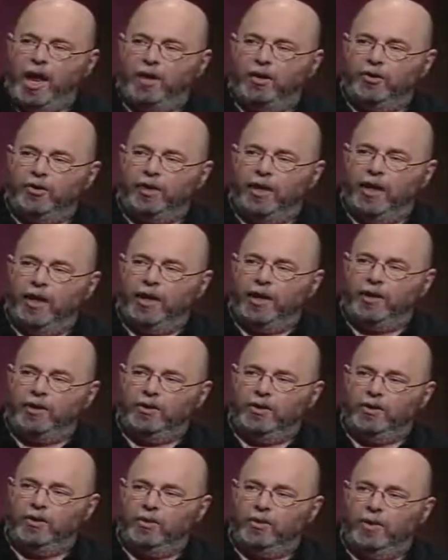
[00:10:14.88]
and
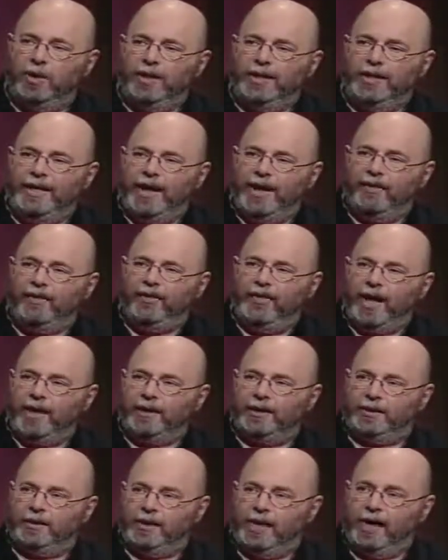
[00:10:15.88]
trying to get
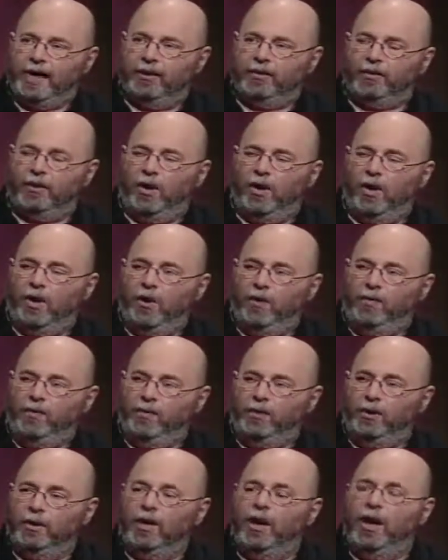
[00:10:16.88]
that sound
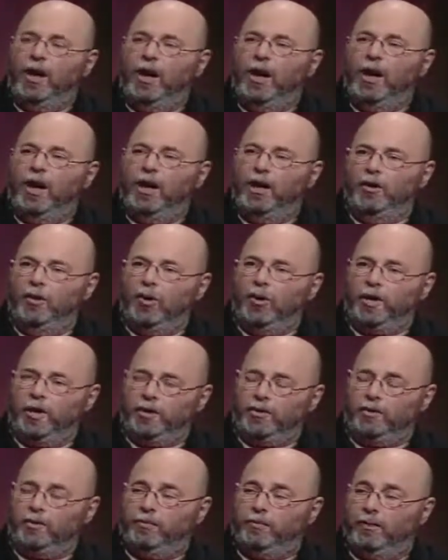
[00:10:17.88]
over an
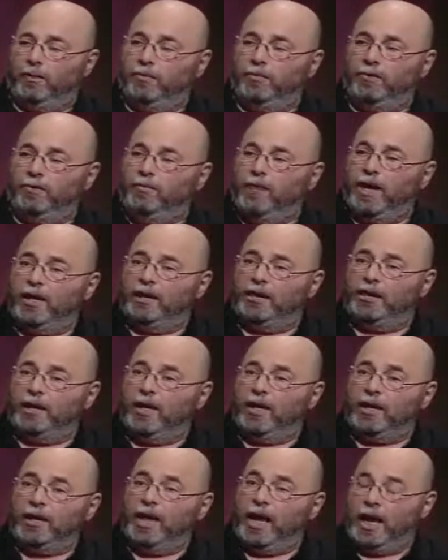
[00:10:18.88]
orchestra pit which may
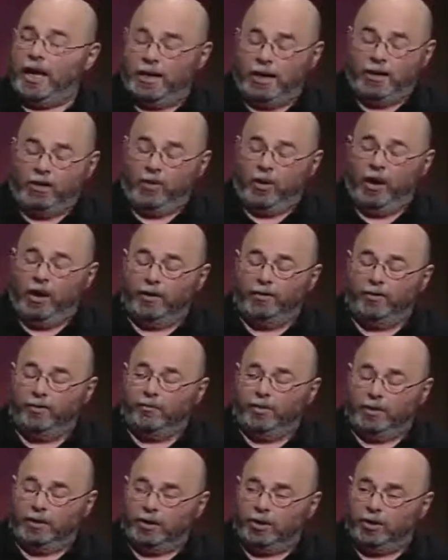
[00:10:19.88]
contain 80 to
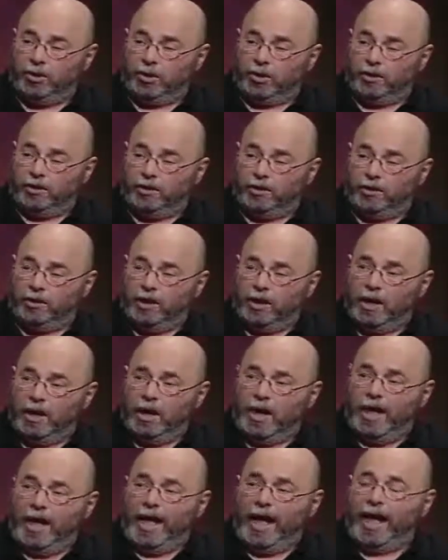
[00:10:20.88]
100 musicians
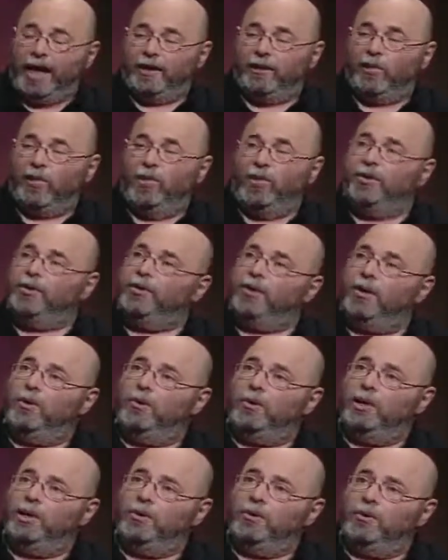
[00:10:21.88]
and
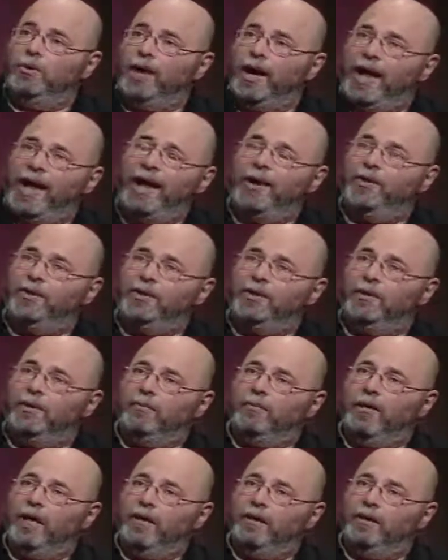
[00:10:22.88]
also into a house
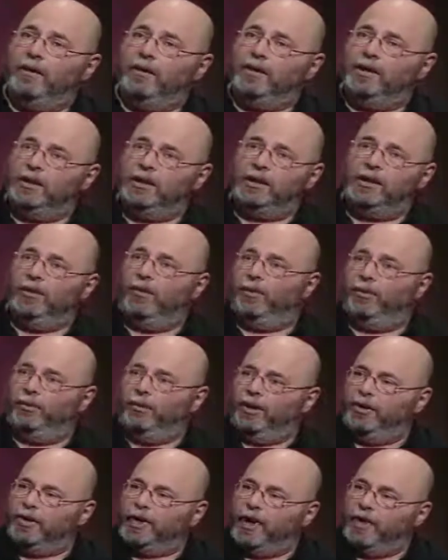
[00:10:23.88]
that may seat
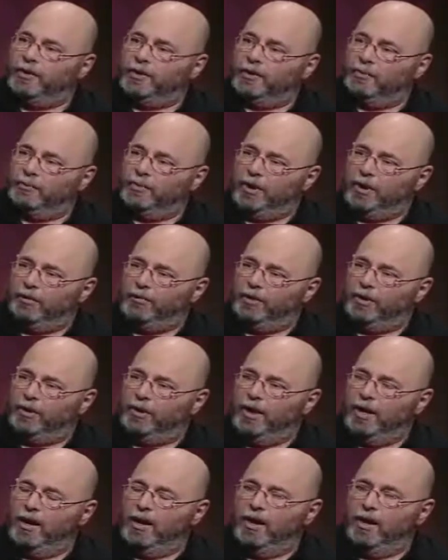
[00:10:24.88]
3,000
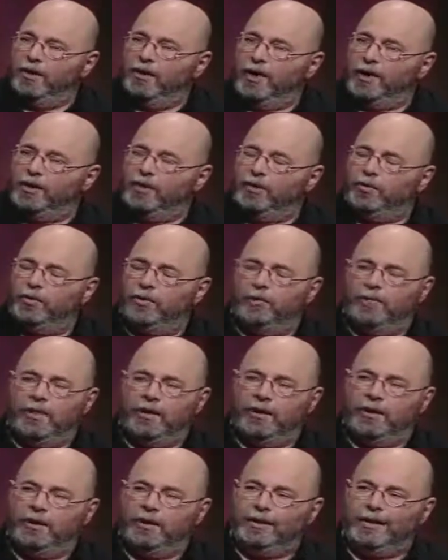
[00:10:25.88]
people. Mm -hmm. That's a
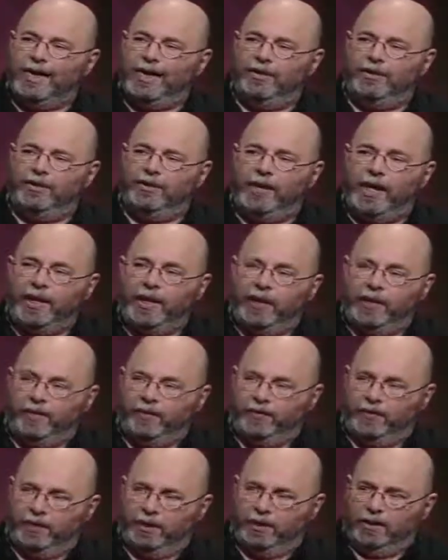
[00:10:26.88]
tremendous athletic
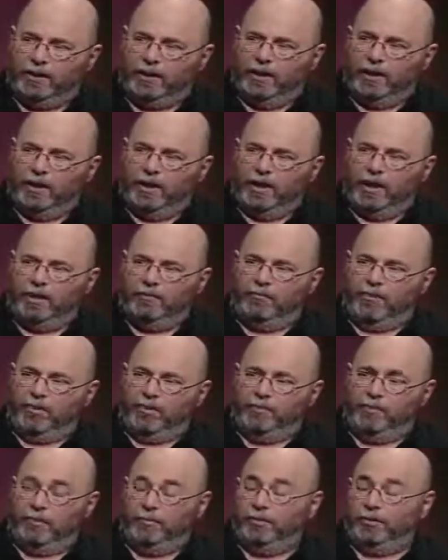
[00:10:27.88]
feat and
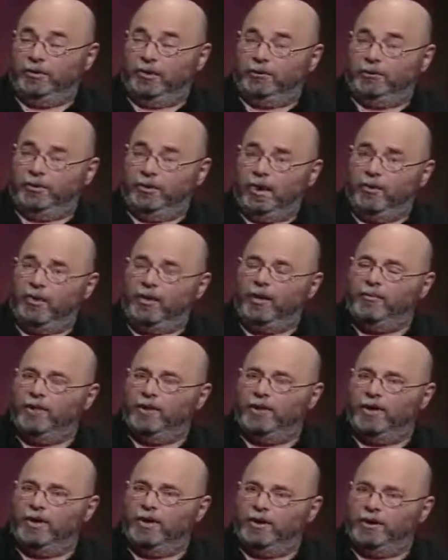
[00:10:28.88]
most people don't know it. I
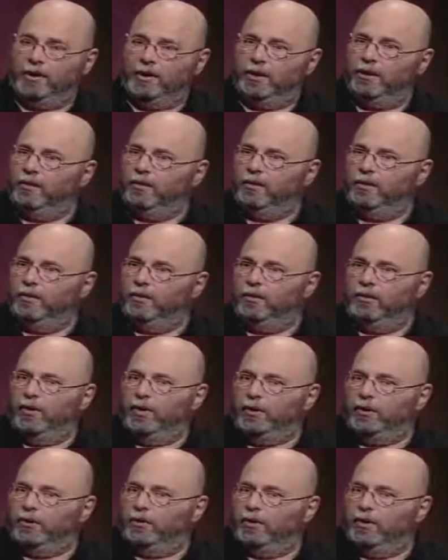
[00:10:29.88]
mean, there are singers who have
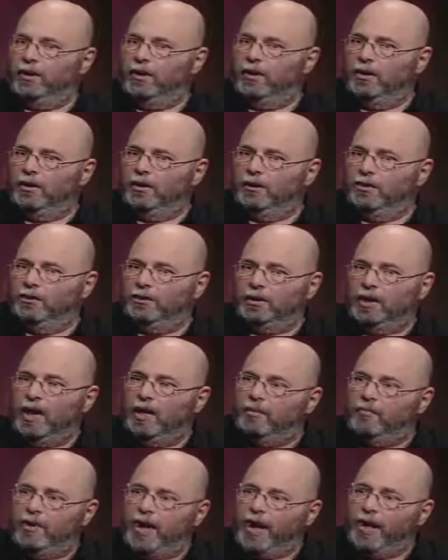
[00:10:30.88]
lost
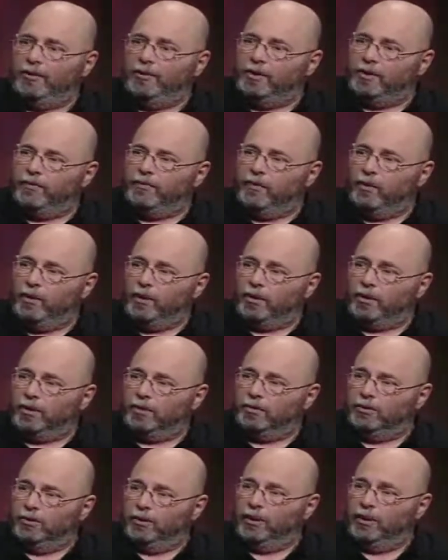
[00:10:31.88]
10 pounds of
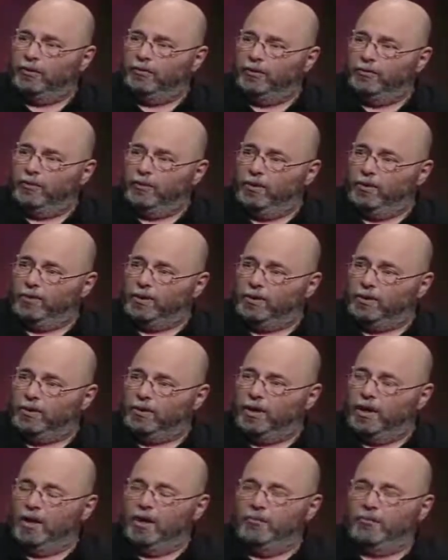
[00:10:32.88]
water during a
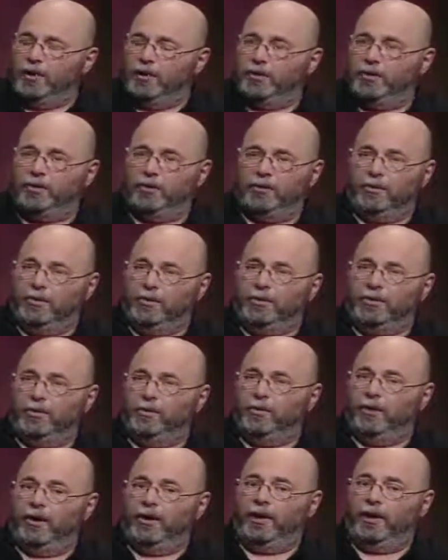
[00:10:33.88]
performance mm-hmm. because they're
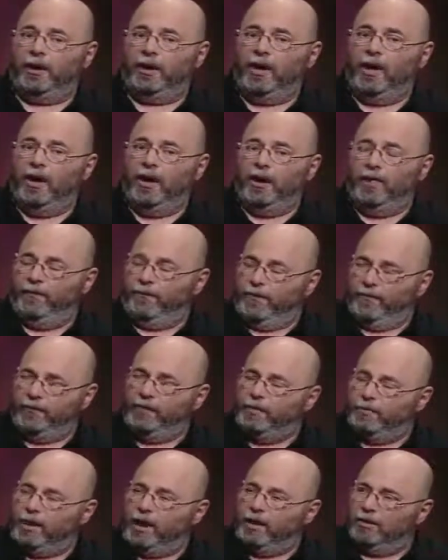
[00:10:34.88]
also wearing a
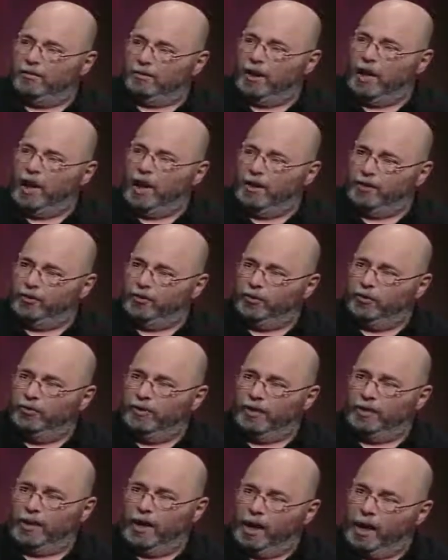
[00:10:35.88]
50 pound
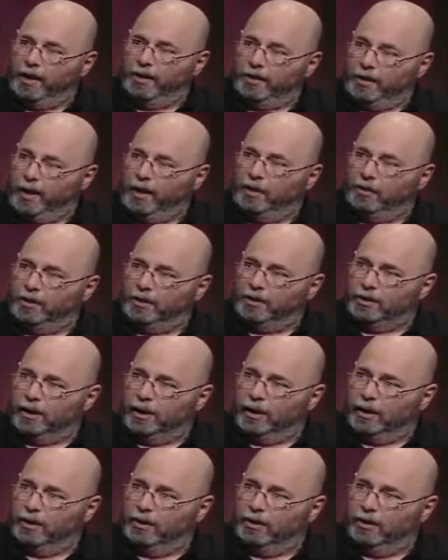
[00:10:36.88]
costume that's hot as hell
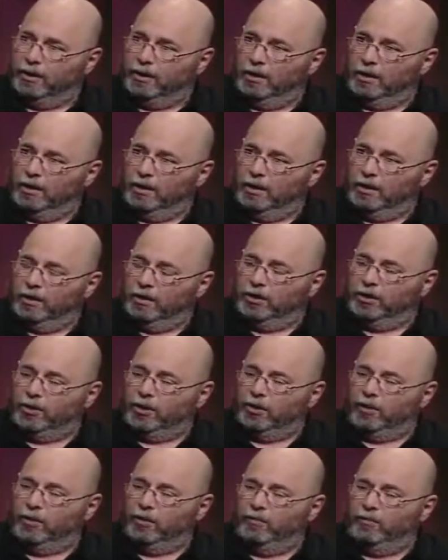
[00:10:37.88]
inside. Mm-hmm.
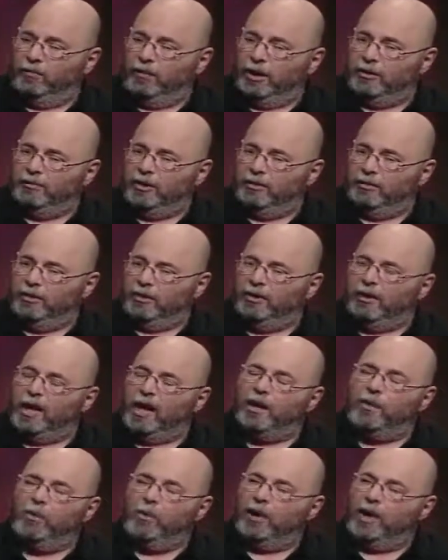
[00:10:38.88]
So many people are
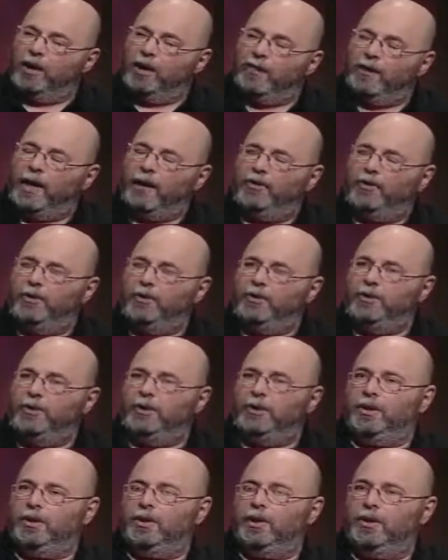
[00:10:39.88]
not aware of that. They're
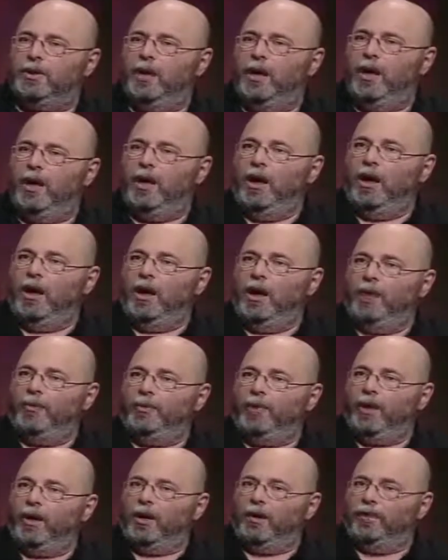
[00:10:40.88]
used to seeing
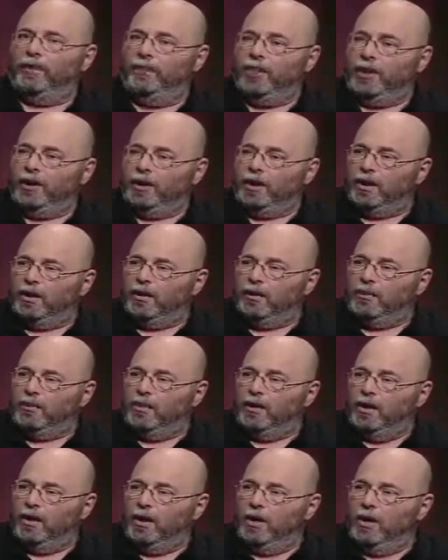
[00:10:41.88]
opera on
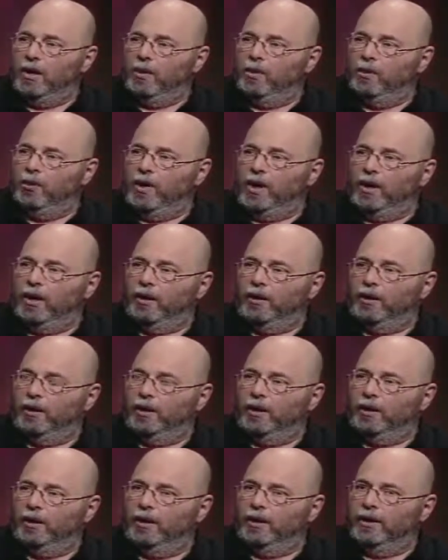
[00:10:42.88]
video
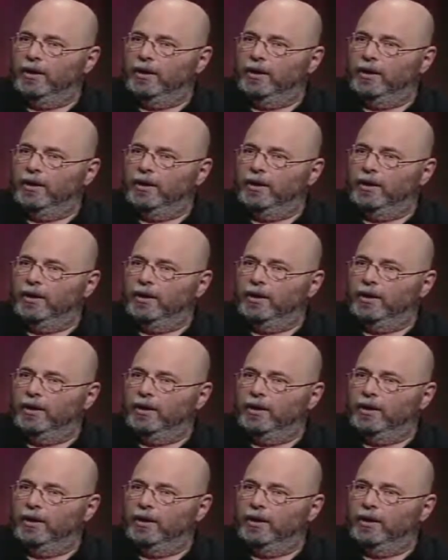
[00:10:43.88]
where